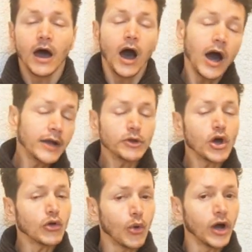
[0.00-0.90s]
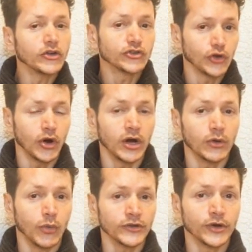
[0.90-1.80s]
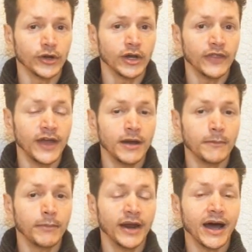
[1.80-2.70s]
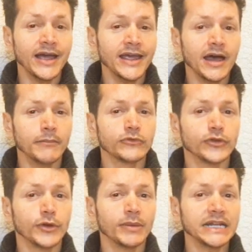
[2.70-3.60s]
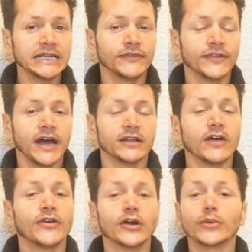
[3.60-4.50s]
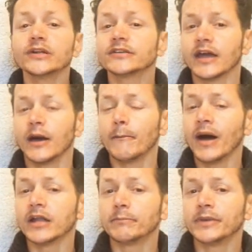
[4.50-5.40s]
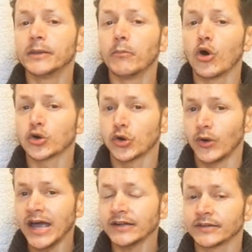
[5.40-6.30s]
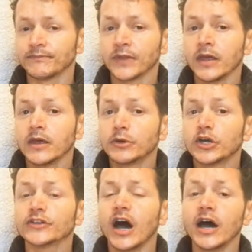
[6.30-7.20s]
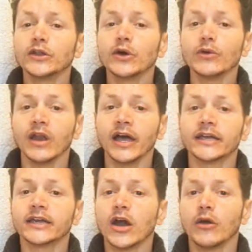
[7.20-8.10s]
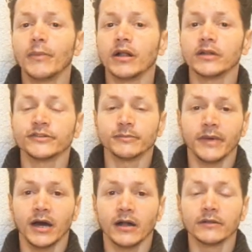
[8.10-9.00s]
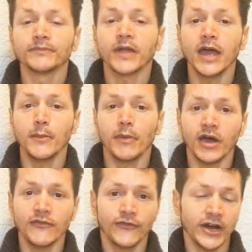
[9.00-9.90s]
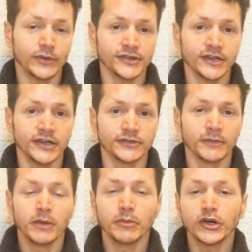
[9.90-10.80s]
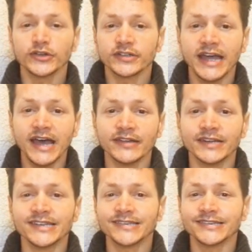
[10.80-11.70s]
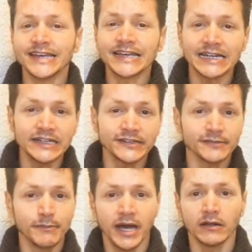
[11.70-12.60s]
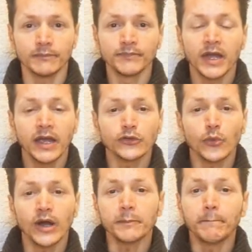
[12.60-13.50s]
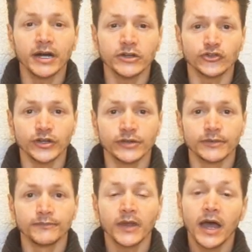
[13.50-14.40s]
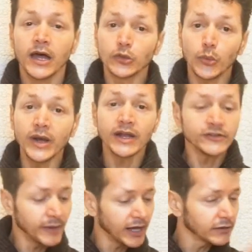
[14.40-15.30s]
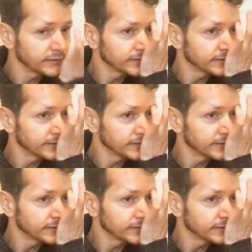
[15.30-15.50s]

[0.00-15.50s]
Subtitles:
I'm not quite sure what's going on there, but I am to believe that Fragrantica might be more correct, because I don't like caramel smell in my fragrances because it has a sickly smell. It's quite pungent, and when I smell